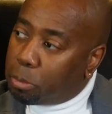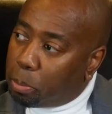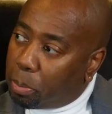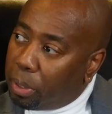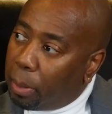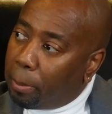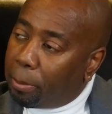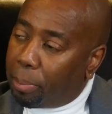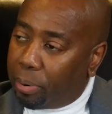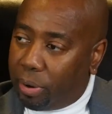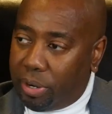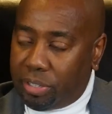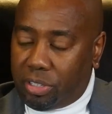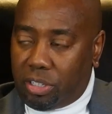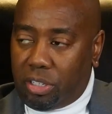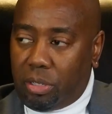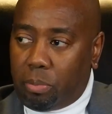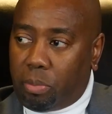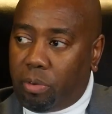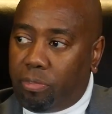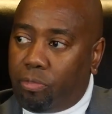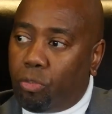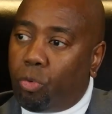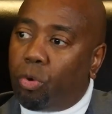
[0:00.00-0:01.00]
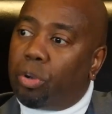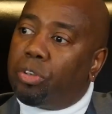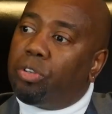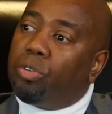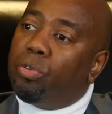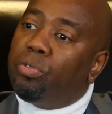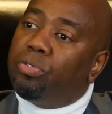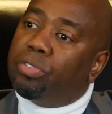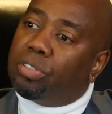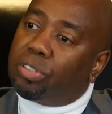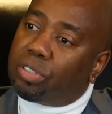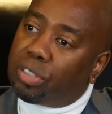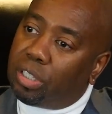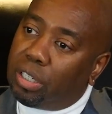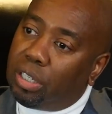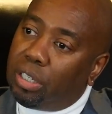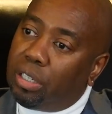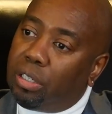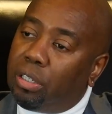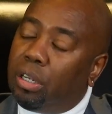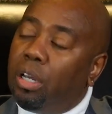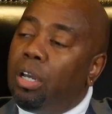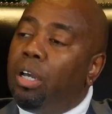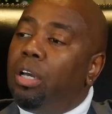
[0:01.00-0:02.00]
been president before. You've
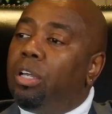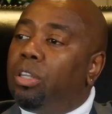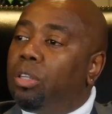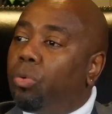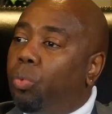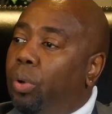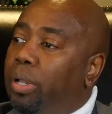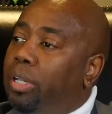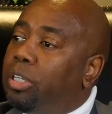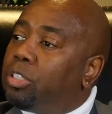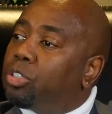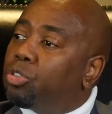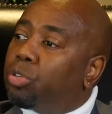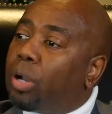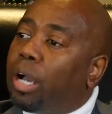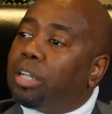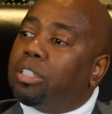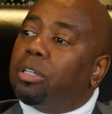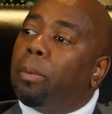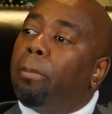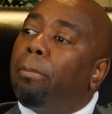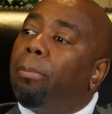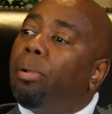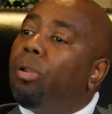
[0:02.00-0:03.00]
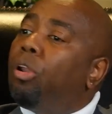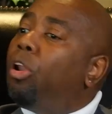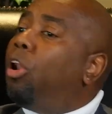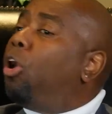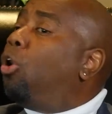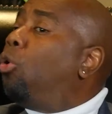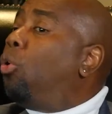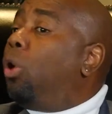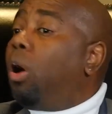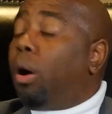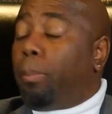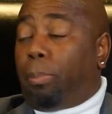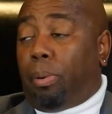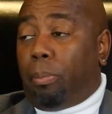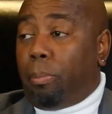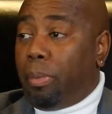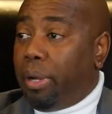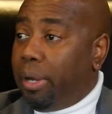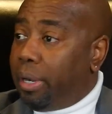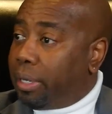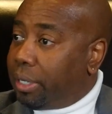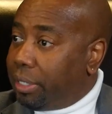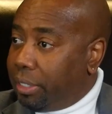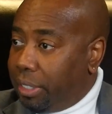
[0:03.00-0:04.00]
seen the way he's tried to blow up
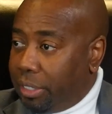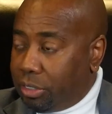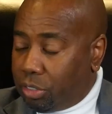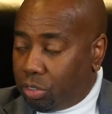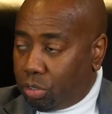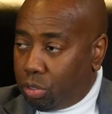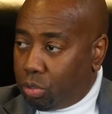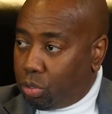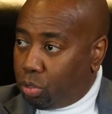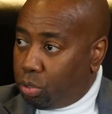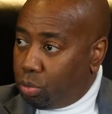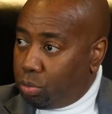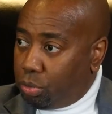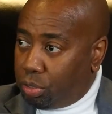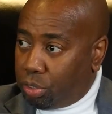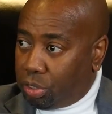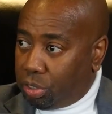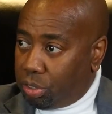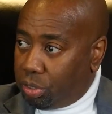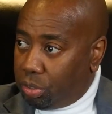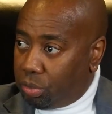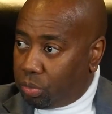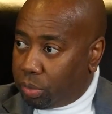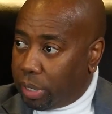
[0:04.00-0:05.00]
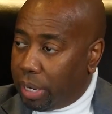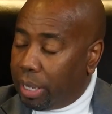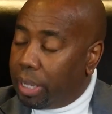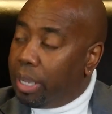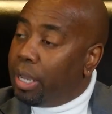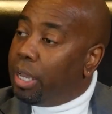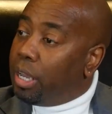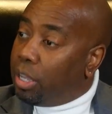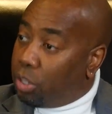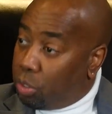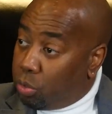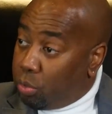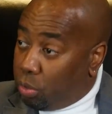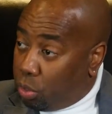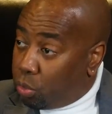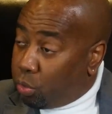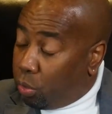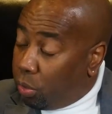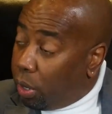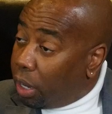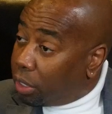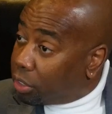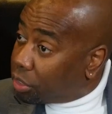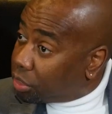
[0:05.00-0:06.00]
American institutions, right?
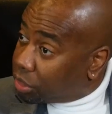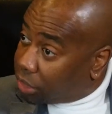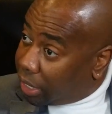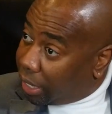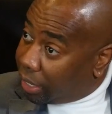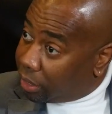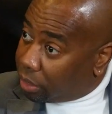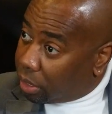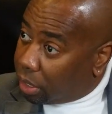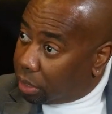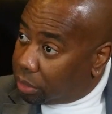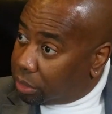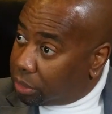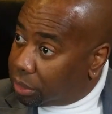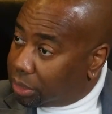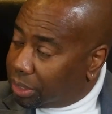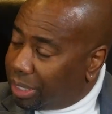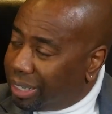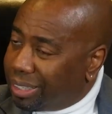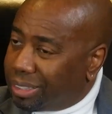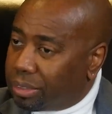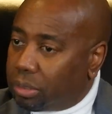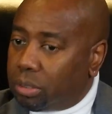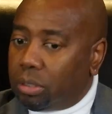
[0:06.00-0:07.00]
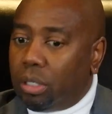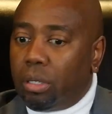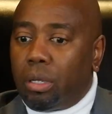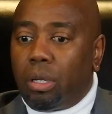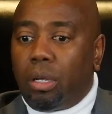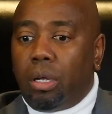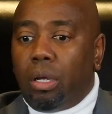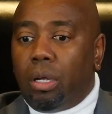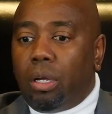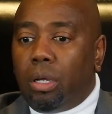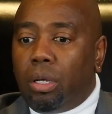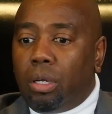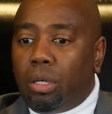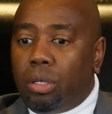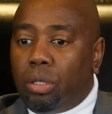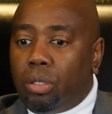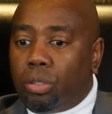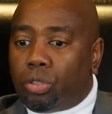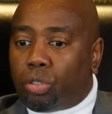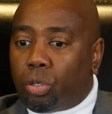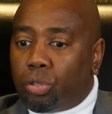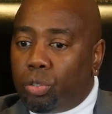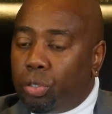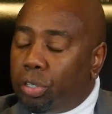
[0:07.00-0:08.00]
You understand all these things.
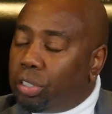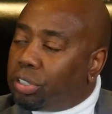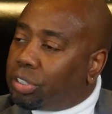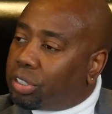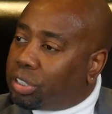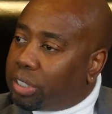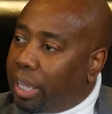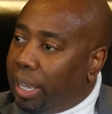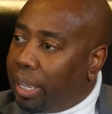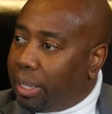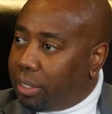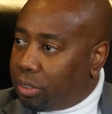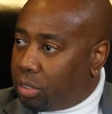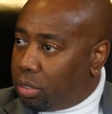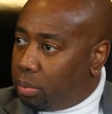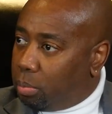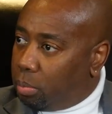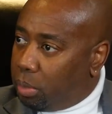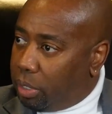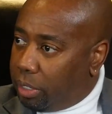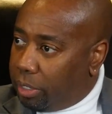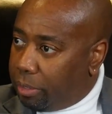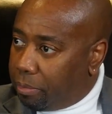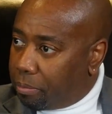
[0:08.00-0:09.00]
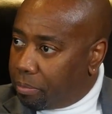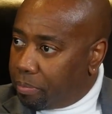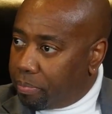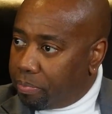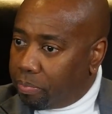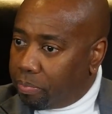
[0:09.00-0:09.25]
So you're saying to me,